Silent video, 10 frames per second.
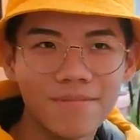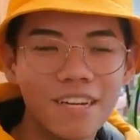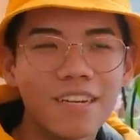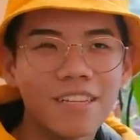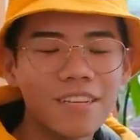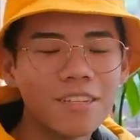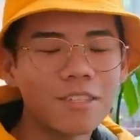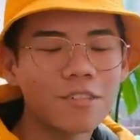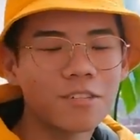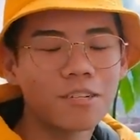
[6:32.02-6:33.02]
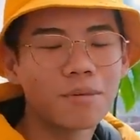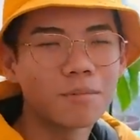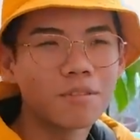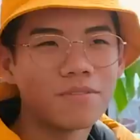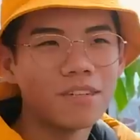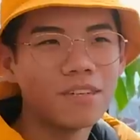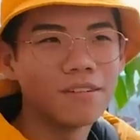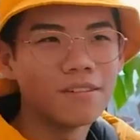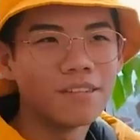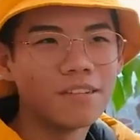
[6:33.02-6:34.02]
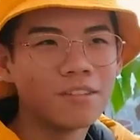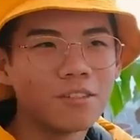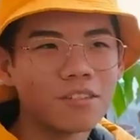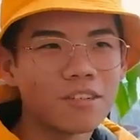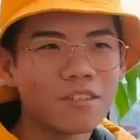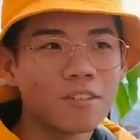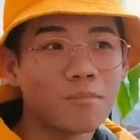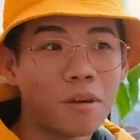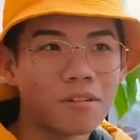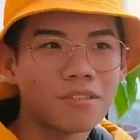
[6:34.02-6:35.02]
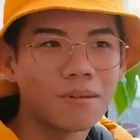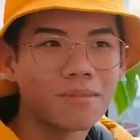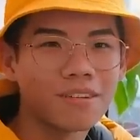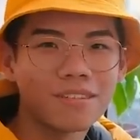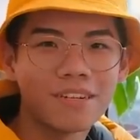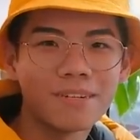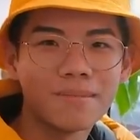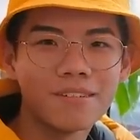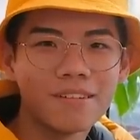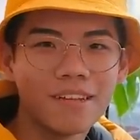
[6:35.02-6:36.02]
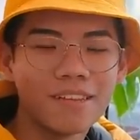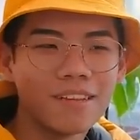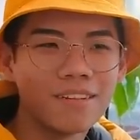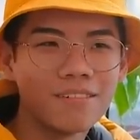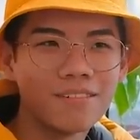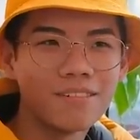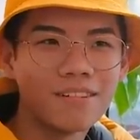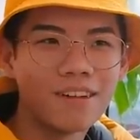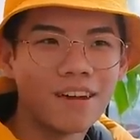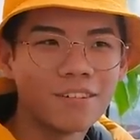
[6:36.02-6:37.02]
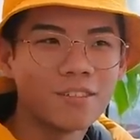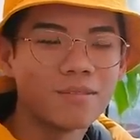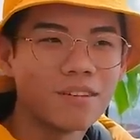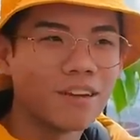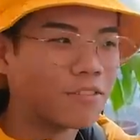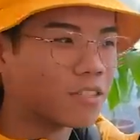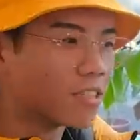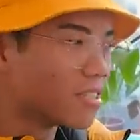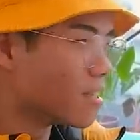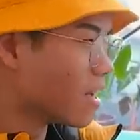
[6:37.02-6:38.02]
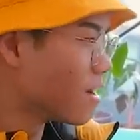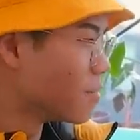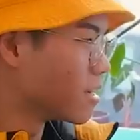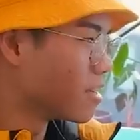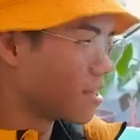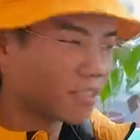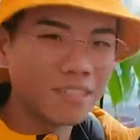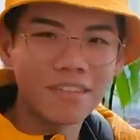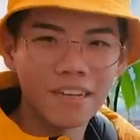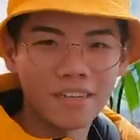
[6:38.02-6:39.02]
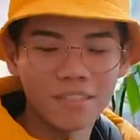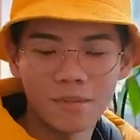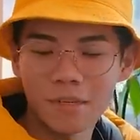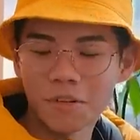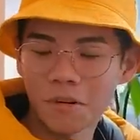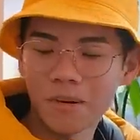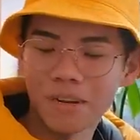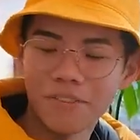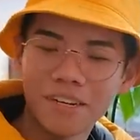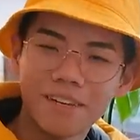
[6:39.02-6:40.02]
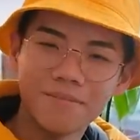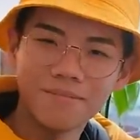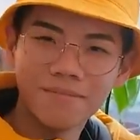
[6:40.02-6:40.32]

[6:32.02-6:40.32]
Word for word: I think I saw Jenna Marbles' video and then it just like sparked something inside of me. And then I just, ever since then, have been collecting and it's been growing every day.